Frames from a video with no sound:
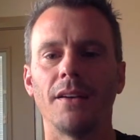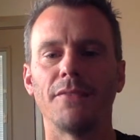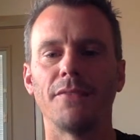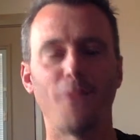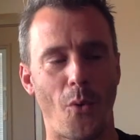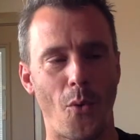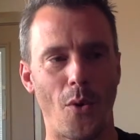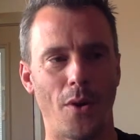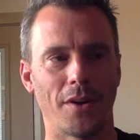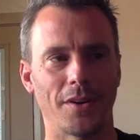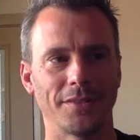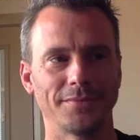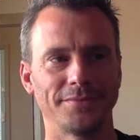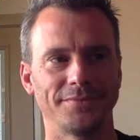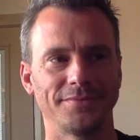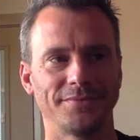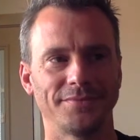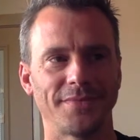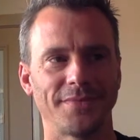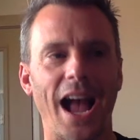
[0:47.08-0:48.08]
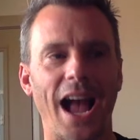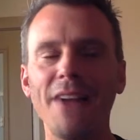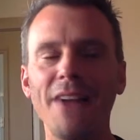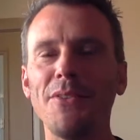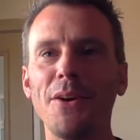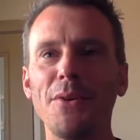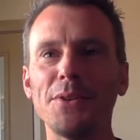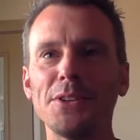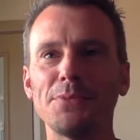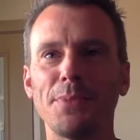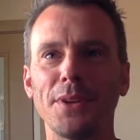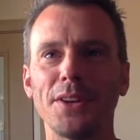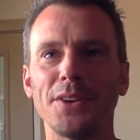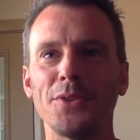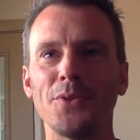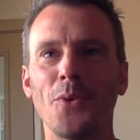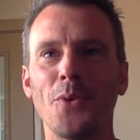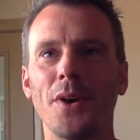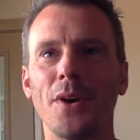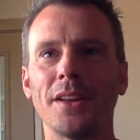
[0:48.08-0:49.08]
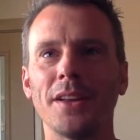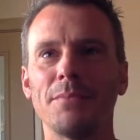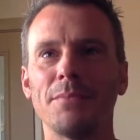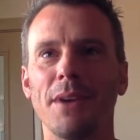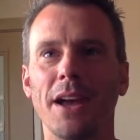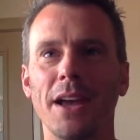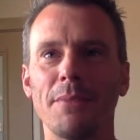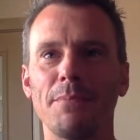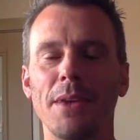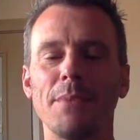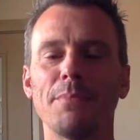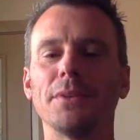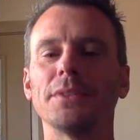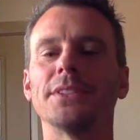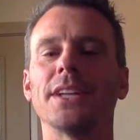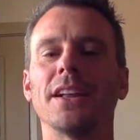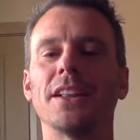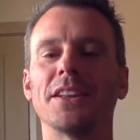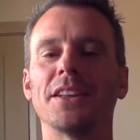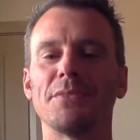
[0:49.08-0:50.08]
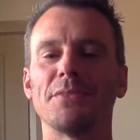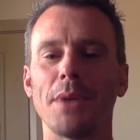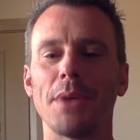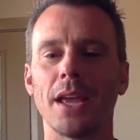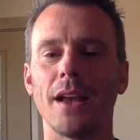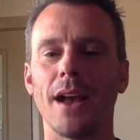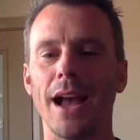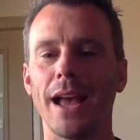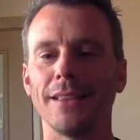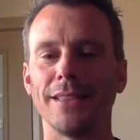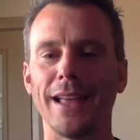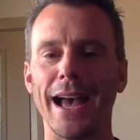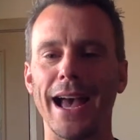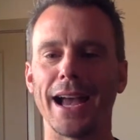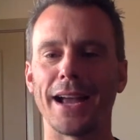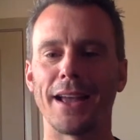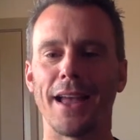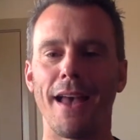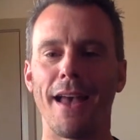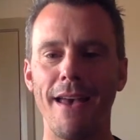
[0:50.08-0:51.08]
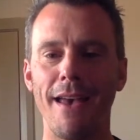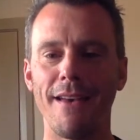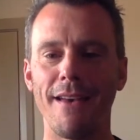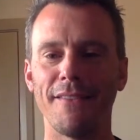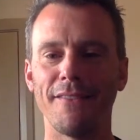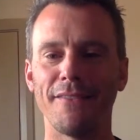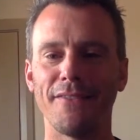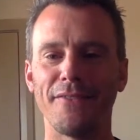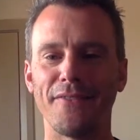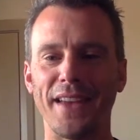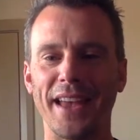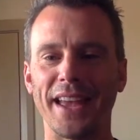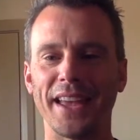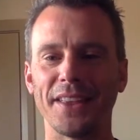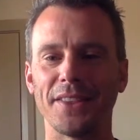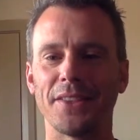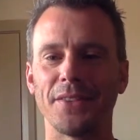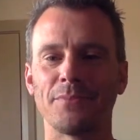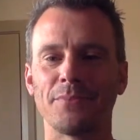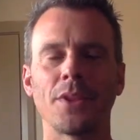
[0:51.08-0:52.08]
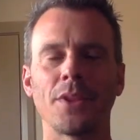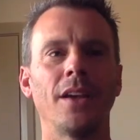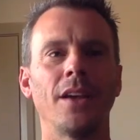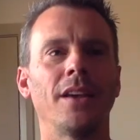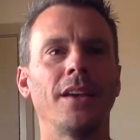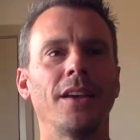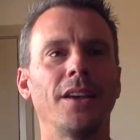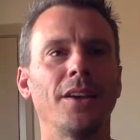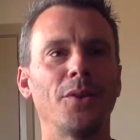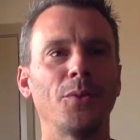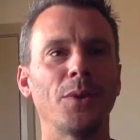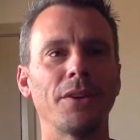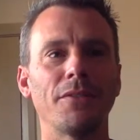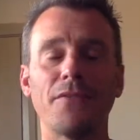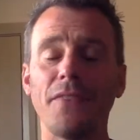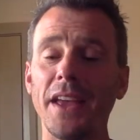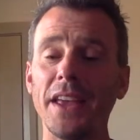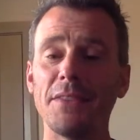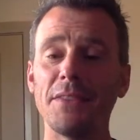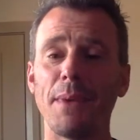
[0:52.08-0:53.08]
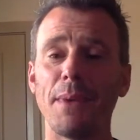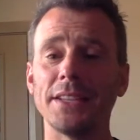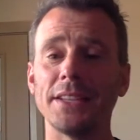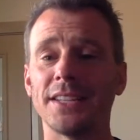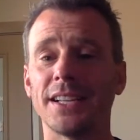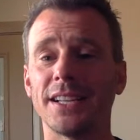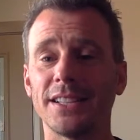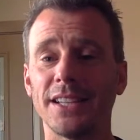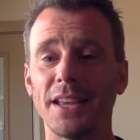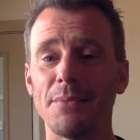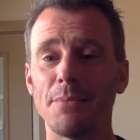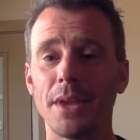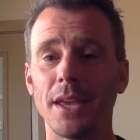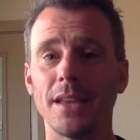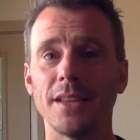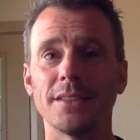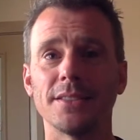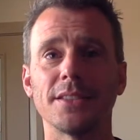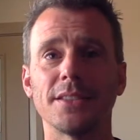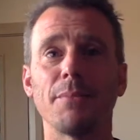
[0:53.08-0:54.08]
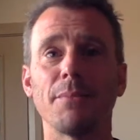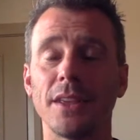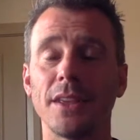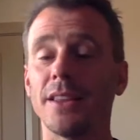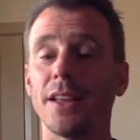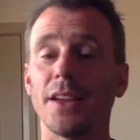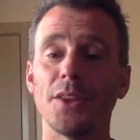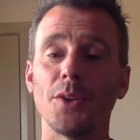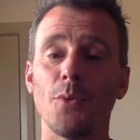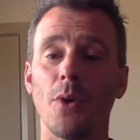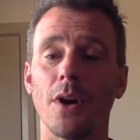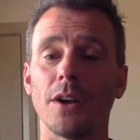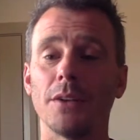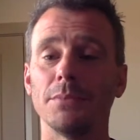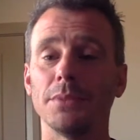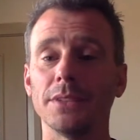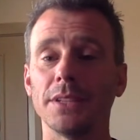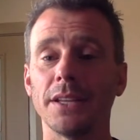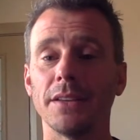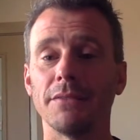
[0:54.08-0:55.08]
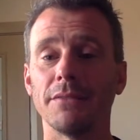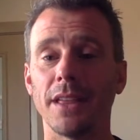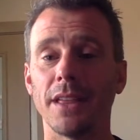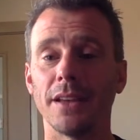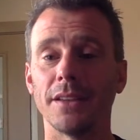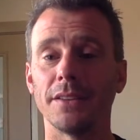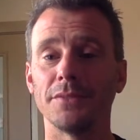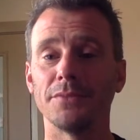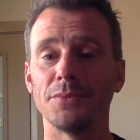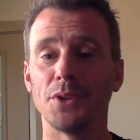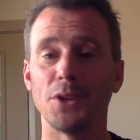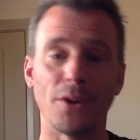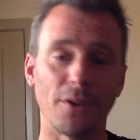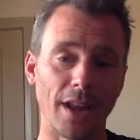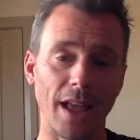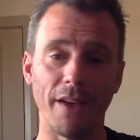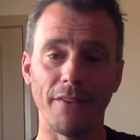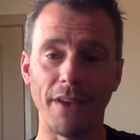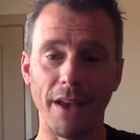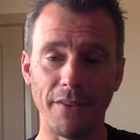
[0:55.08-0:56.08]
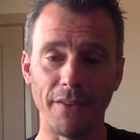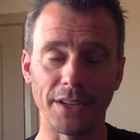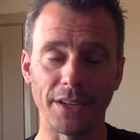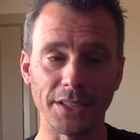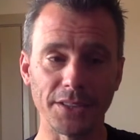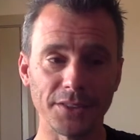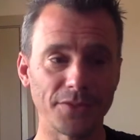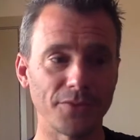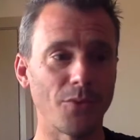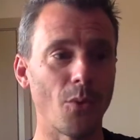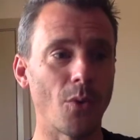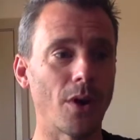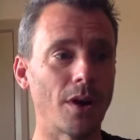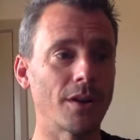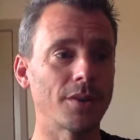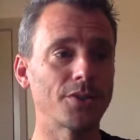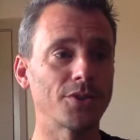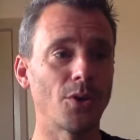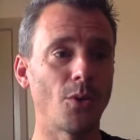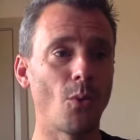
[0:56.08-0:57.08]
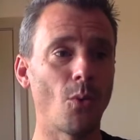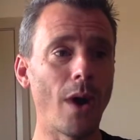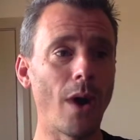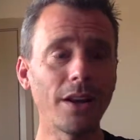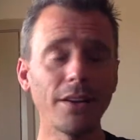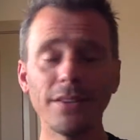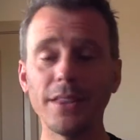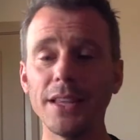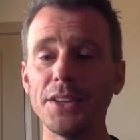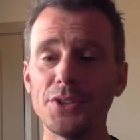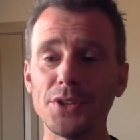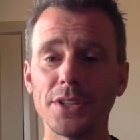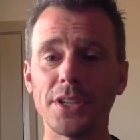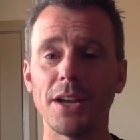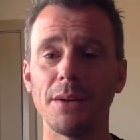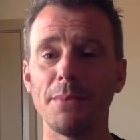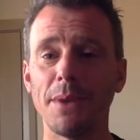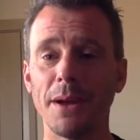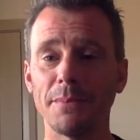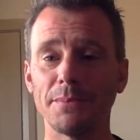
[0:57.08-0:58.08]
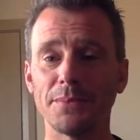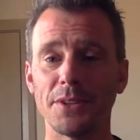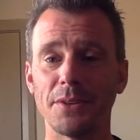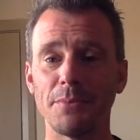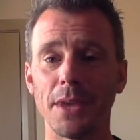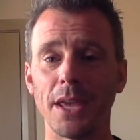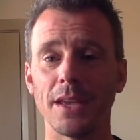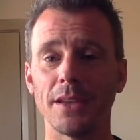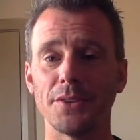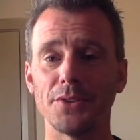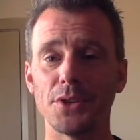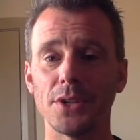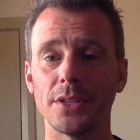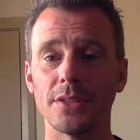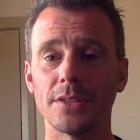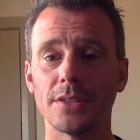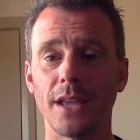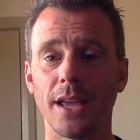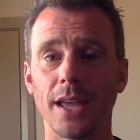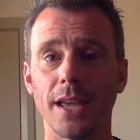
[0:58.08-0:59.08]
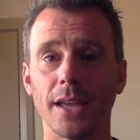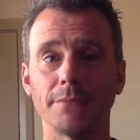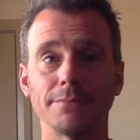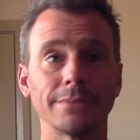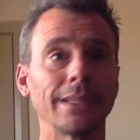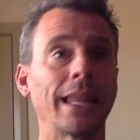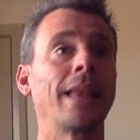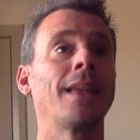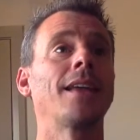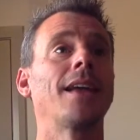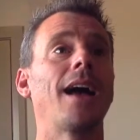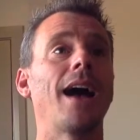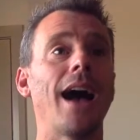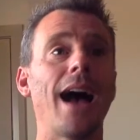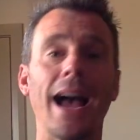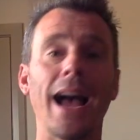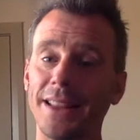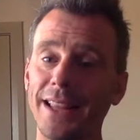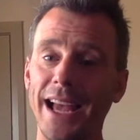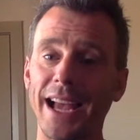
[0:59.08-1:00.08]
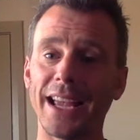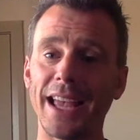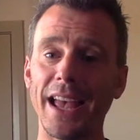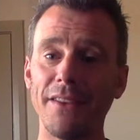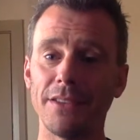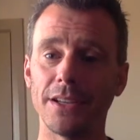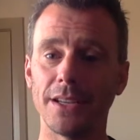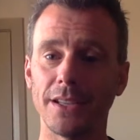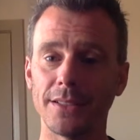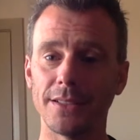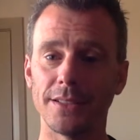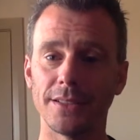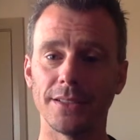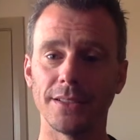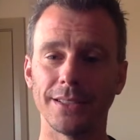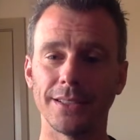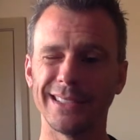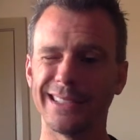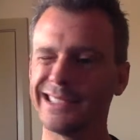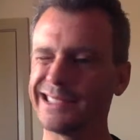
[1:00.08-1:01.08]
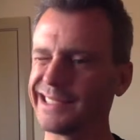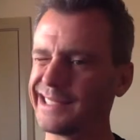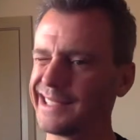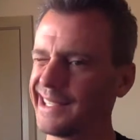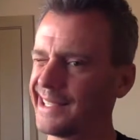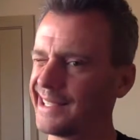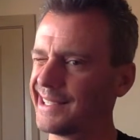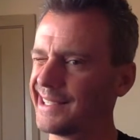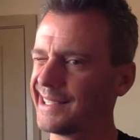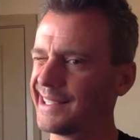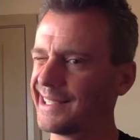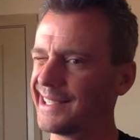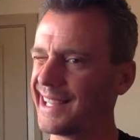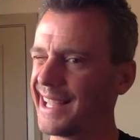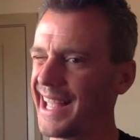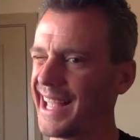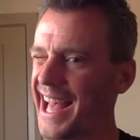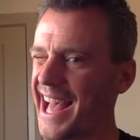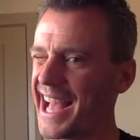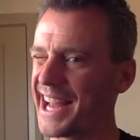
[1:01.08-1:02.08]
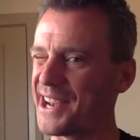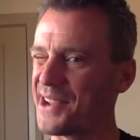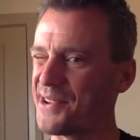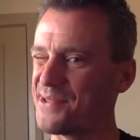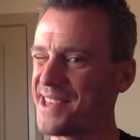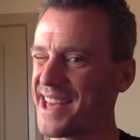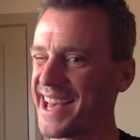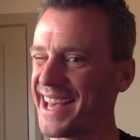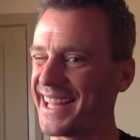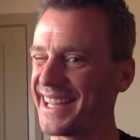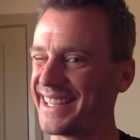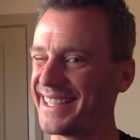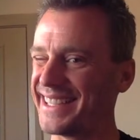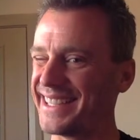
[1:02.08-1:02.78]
Four, I've always been annoyed by people telling me I lack faith. When faith basically means something that you want to believe that you don't have evidence for. So why don't they just come up to me and just say, I lack evidence? I know that.